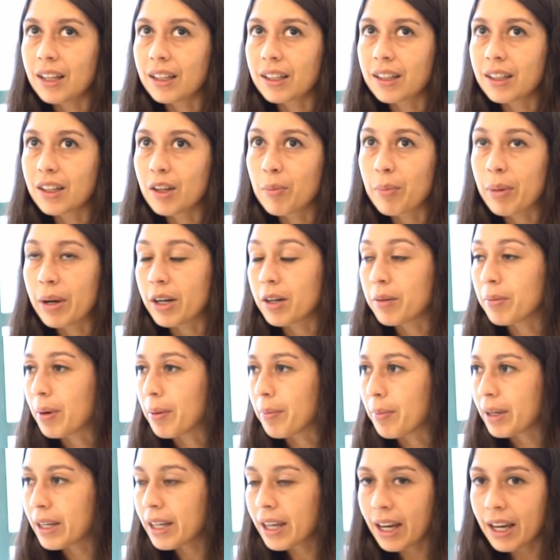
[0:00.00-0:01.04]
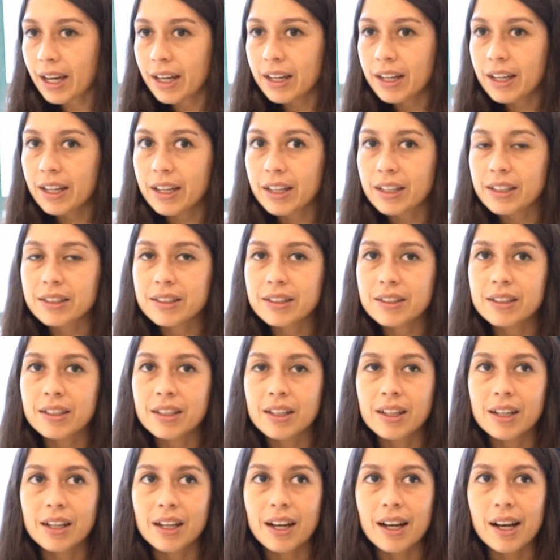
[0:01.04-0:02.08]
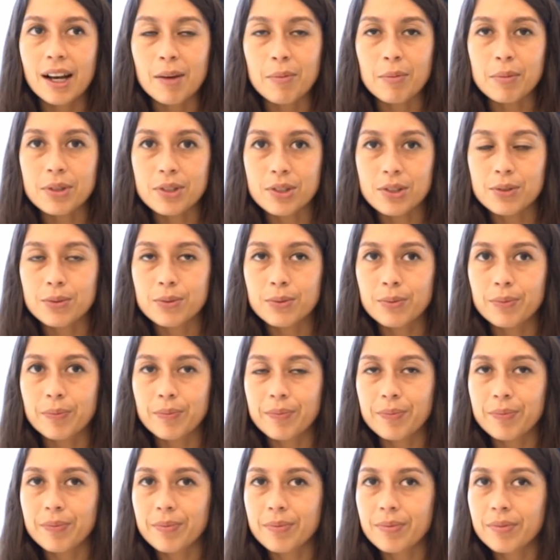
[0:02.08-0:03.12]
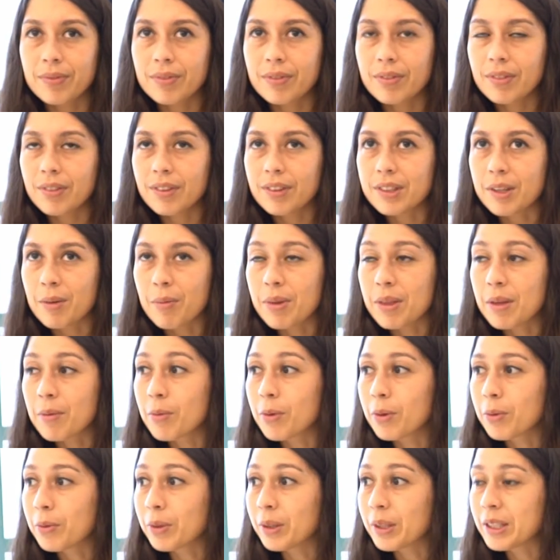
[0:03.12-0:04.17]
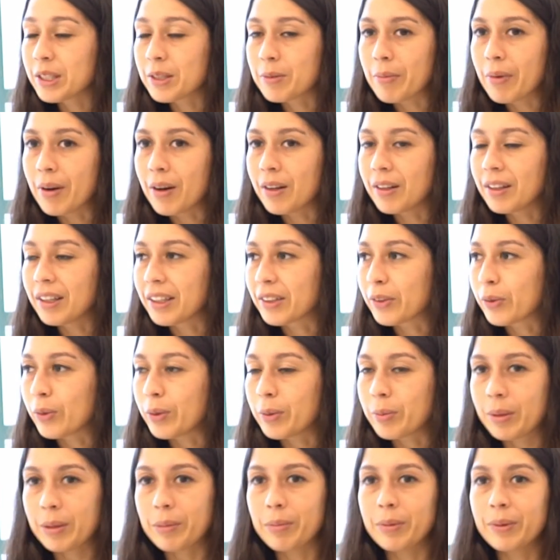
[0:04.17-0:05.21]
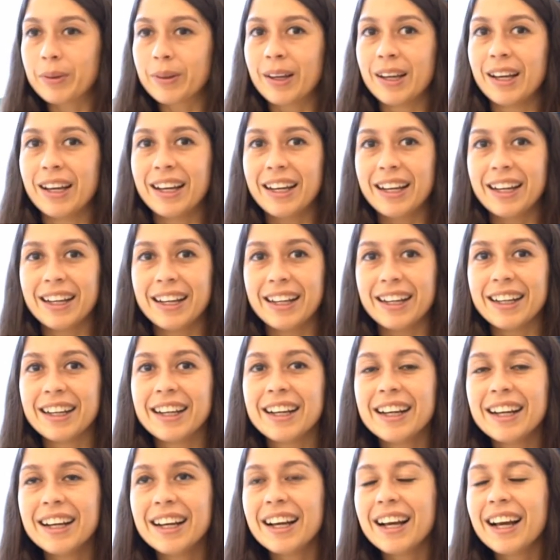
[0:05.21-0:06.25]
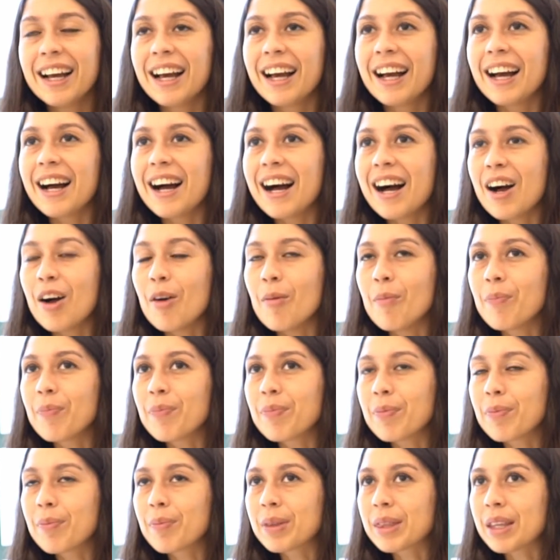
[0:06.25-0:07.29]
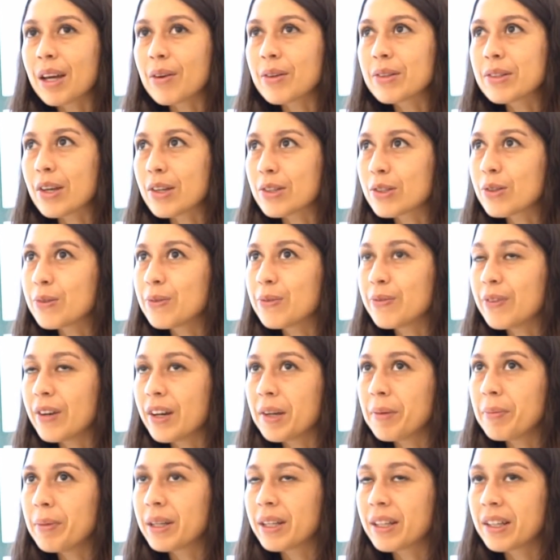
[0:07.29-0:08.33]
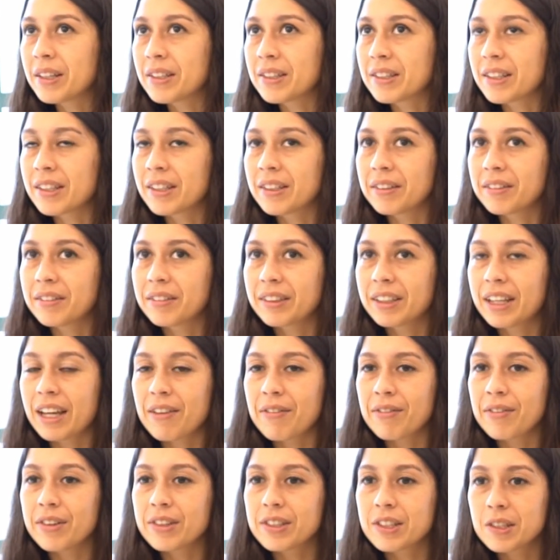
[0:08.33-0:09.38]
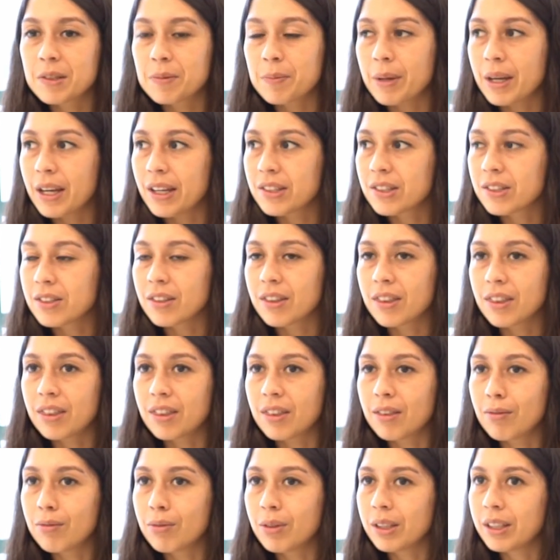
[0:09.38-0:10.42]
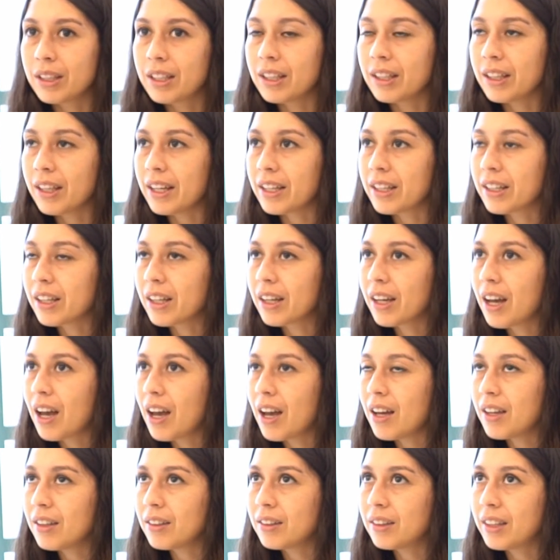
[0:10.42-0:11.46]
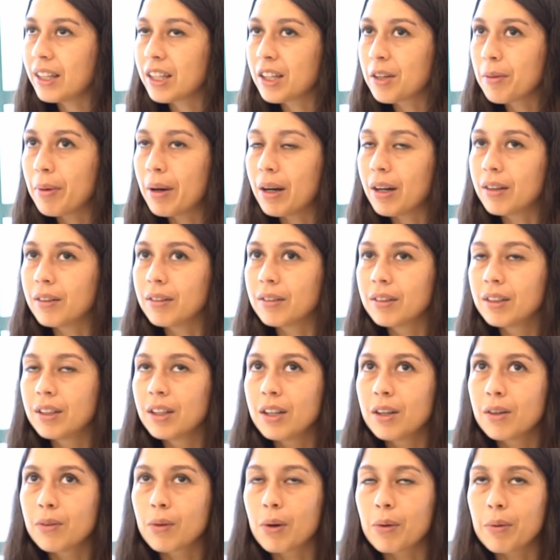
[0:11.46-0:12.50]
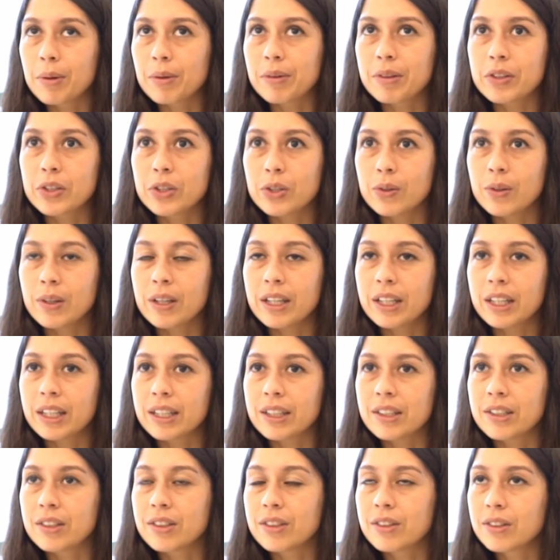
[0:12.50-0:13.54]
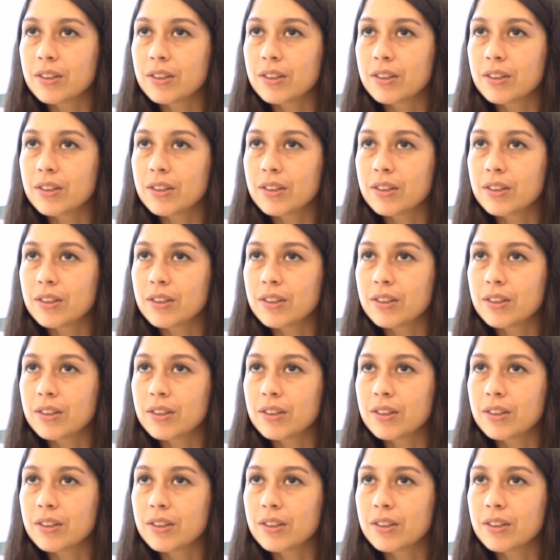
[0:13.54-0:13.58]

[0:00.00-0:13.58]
comparative biomechanics, which some of them were really small, like 3 people. But that was also fun because it gave us space to really like think about what we were doing